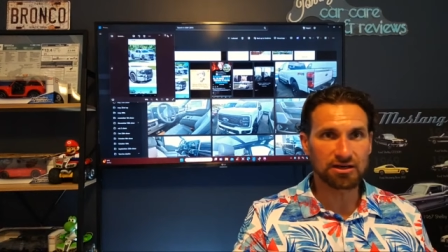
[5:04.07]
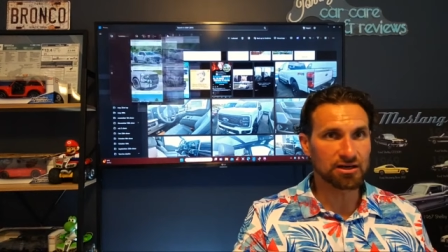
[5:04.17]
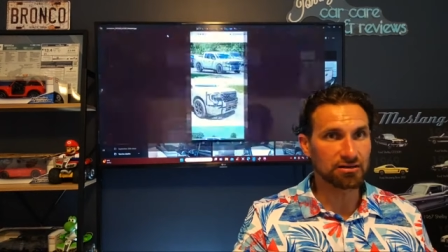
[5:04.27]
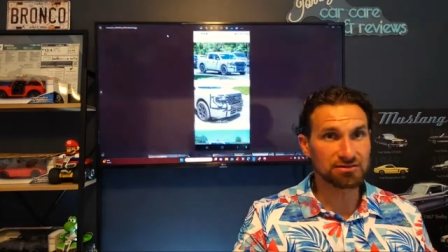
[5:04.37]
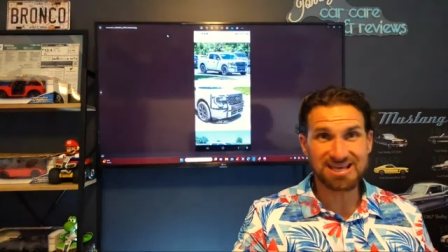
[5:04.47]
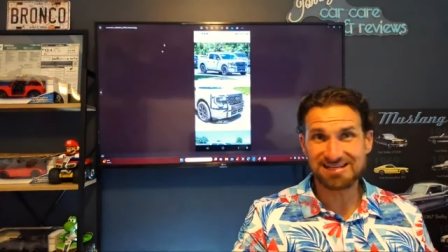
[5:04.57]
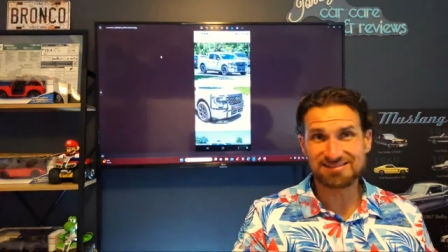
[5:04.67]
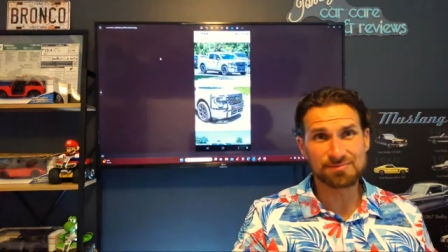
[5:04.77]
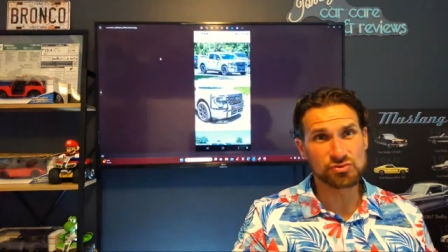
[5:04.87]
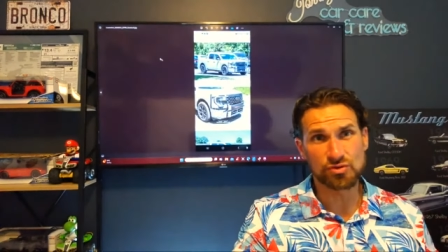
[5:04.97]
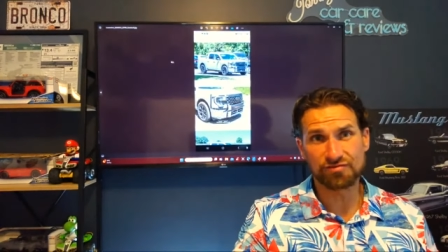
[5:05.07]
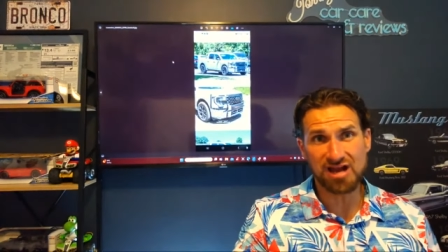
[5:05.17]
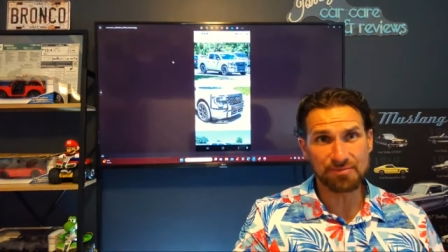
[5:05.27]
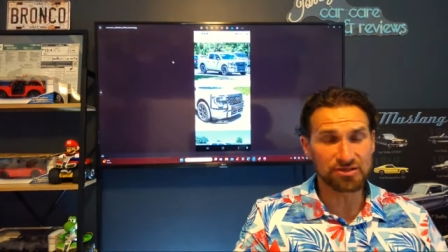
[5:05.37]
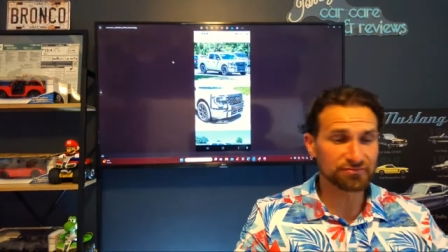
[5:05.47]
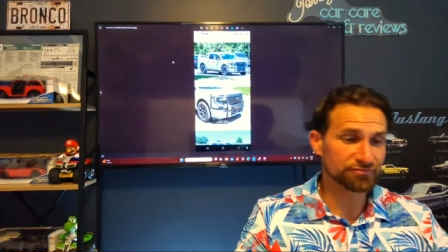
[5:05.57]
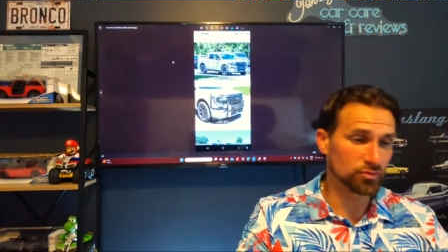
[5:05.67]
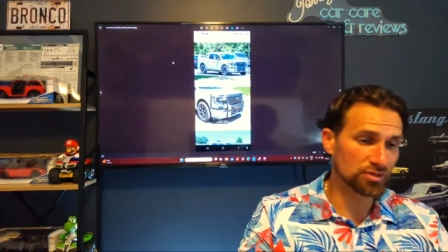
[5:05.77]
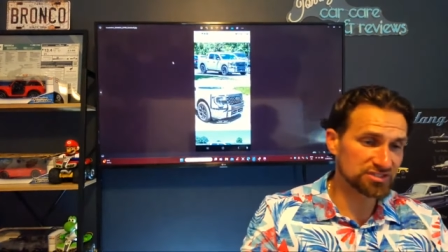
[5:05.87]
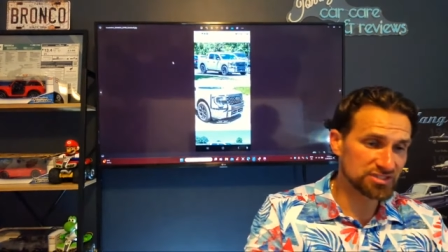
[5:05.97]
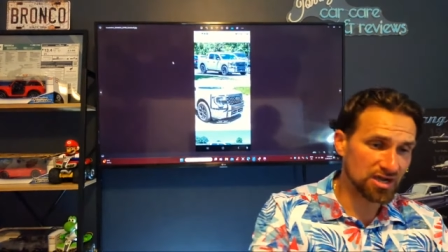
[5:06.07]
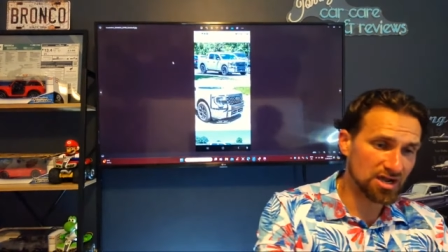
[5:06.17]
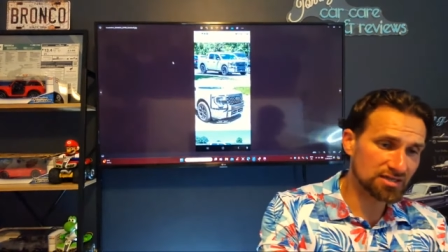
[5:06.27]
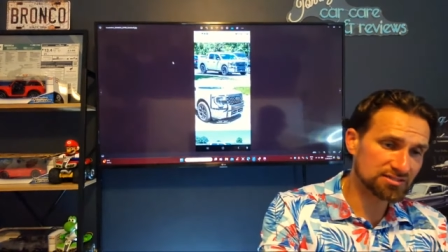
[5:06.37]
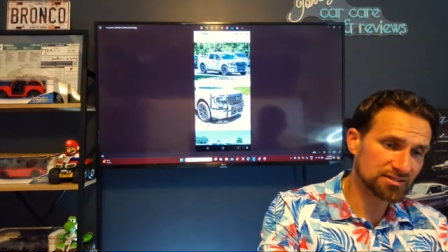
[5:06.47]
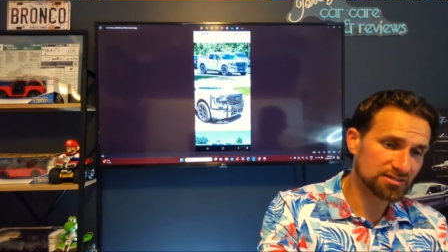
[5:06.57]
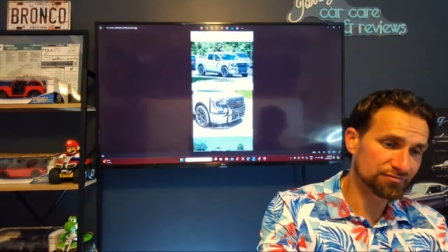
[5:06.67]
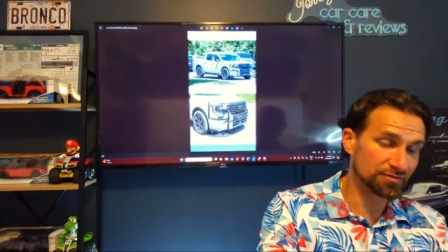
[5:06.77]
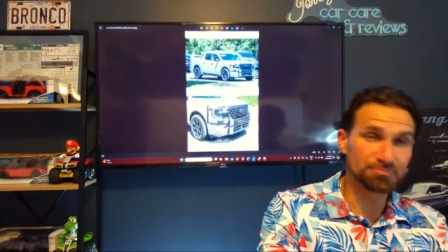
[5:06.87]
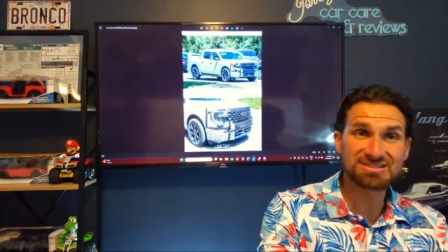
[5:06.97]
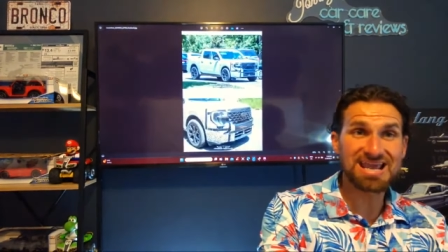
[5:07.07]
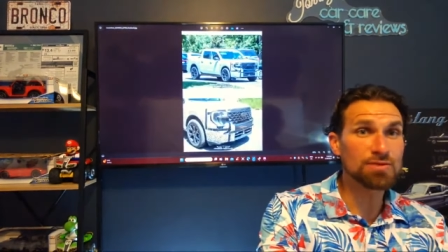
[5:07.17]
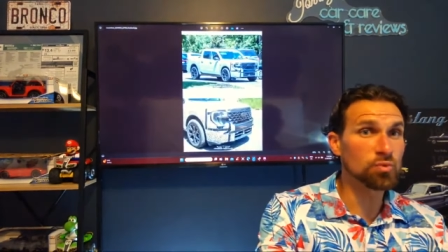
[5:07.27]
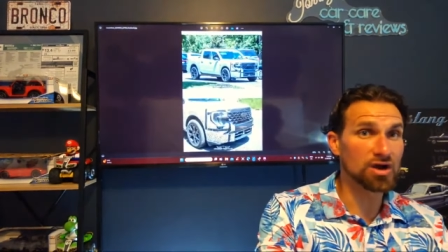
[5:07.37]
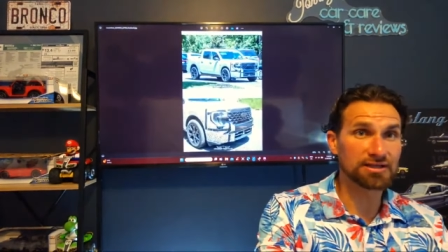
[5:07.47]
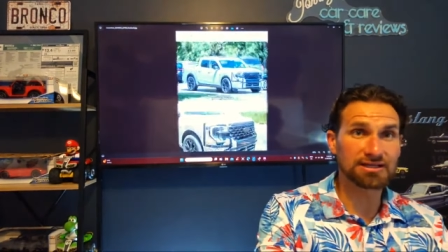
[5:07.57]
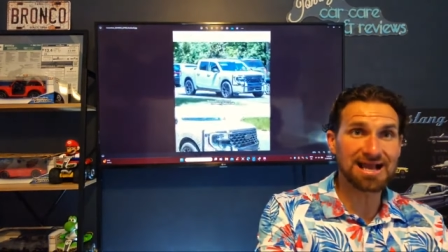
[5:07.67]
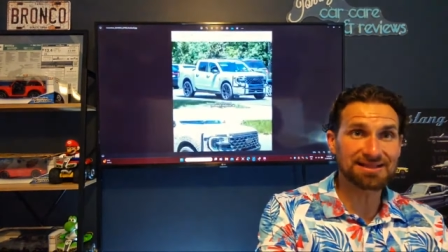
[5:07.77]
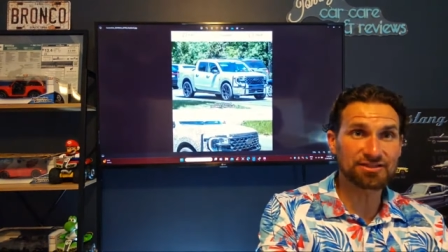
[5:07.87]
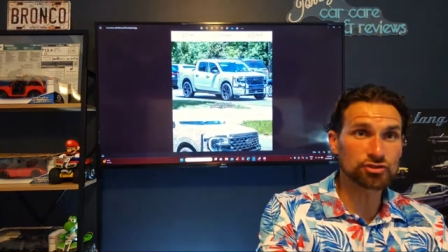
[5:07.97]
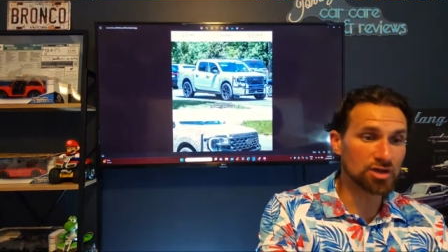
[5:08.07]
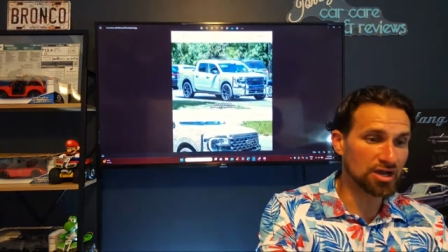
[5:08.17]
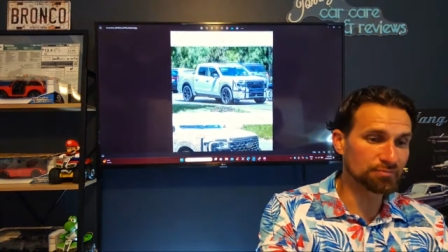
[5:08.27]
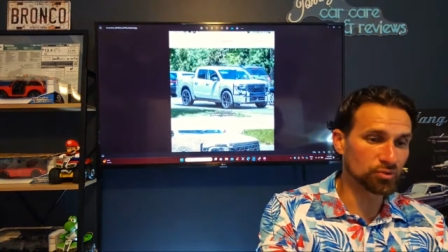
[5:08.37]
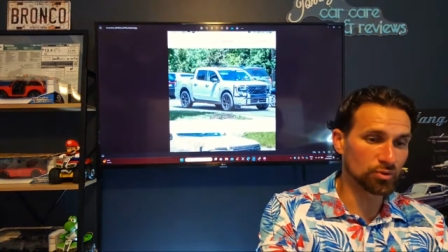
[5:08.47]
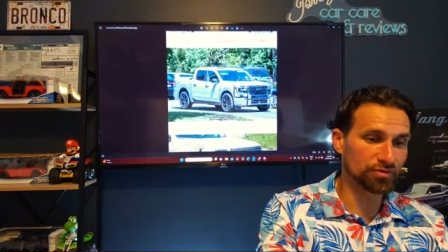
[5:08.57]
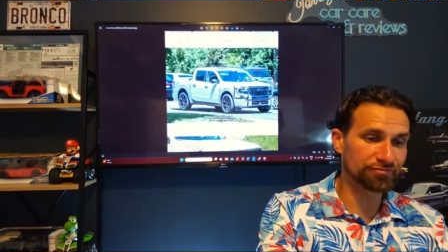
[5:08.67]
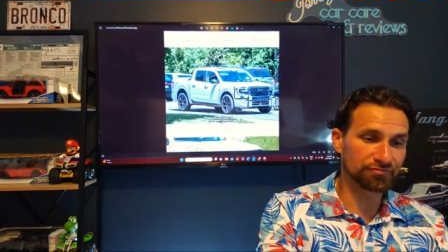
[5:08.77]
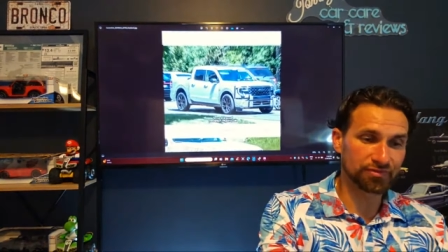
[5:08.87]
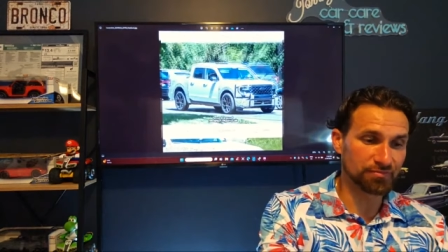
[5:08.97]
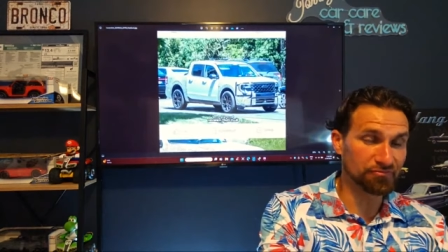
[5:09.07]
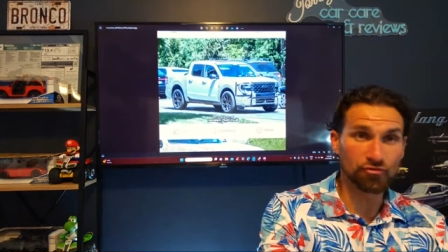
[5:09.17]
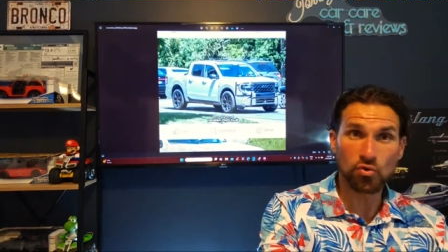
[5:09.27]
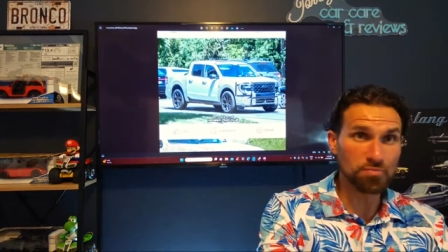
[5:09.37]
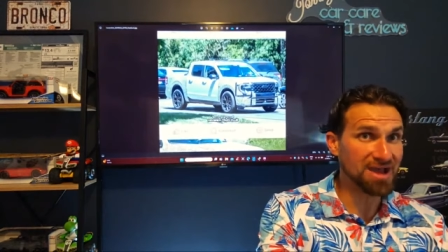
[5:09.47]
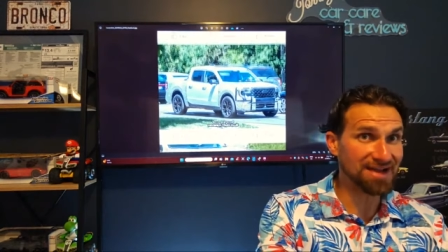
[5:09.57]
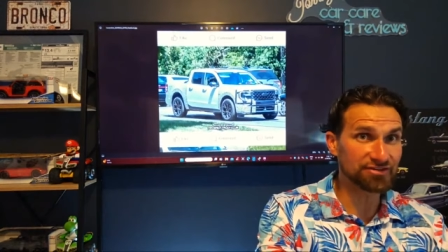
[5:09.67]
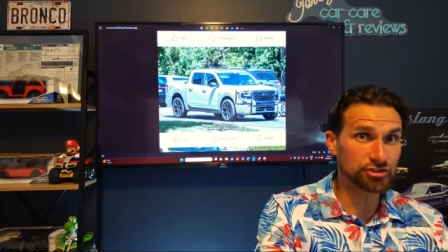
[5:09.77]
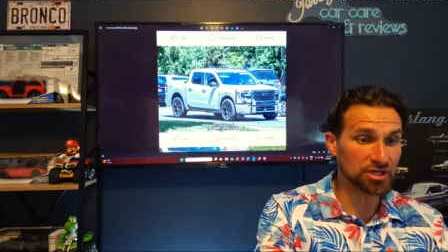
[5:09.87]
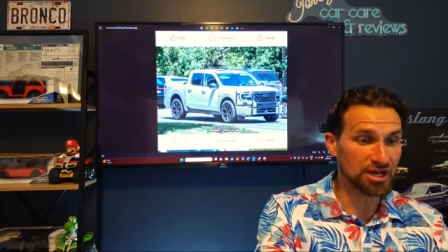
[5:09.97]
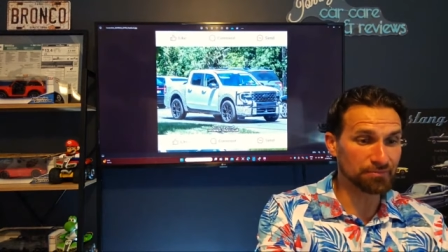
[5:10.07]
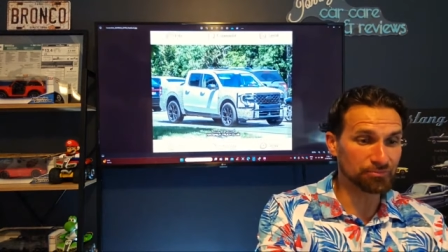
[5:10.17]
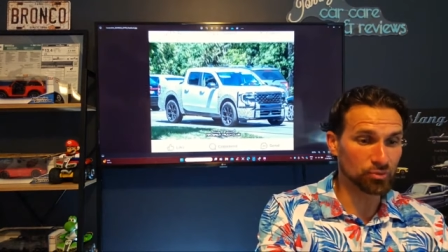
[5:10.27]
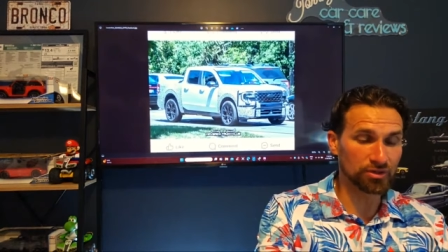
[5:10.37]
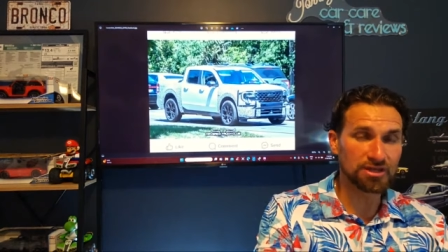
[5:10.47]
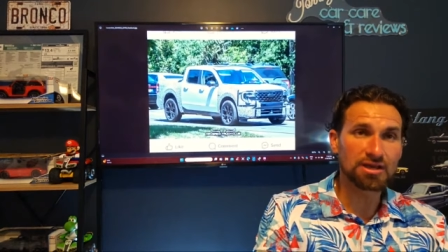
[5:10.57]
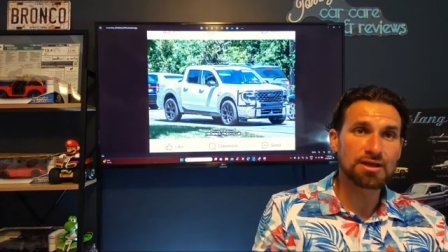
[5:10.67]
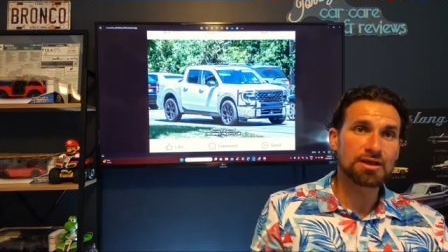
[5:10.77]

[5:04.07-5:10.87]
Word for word: are getting some sort of hybrid. Ford's talked from day one at the drawing board, the Ford Maverick drawing board,